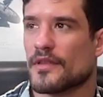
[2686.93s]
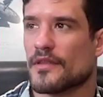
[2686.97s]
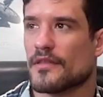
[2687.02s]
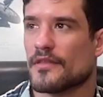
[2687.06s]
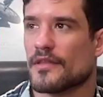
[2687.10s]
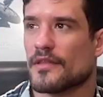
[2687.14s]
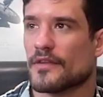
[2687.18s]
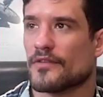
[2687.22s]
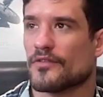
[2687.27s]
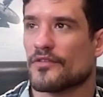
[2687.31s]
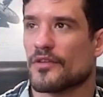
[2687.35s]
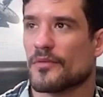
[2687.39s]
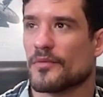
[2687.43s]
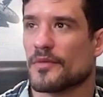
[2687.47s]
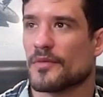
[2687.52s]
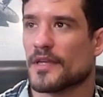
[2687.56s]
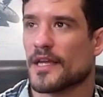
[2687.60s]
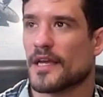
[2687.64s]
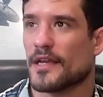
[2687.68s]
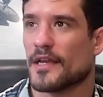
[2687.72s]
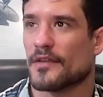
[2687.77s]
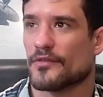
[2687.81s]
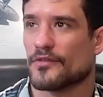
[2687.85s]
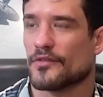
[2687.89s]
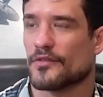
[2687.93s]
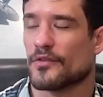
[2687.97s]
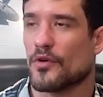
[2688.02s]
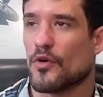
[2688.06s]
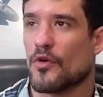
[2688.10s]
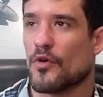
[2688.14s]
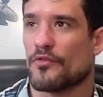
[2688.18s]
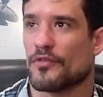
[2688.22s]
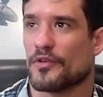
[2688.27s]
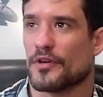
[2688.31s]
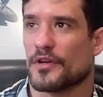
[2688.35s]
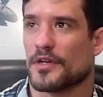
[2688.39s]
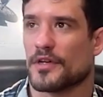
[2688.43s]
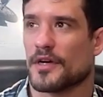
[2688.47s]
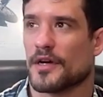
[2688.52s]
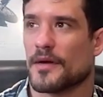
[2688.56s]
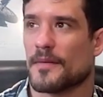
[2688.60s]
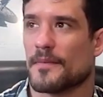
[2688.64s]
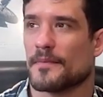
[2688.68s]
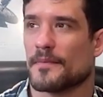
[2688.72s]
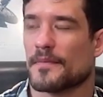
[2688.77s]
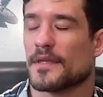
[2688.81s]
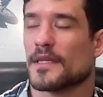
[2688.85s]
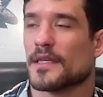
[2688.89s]
that somebody has to
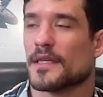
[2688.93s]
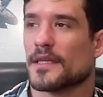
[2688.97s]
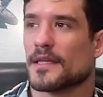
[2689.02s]
overcome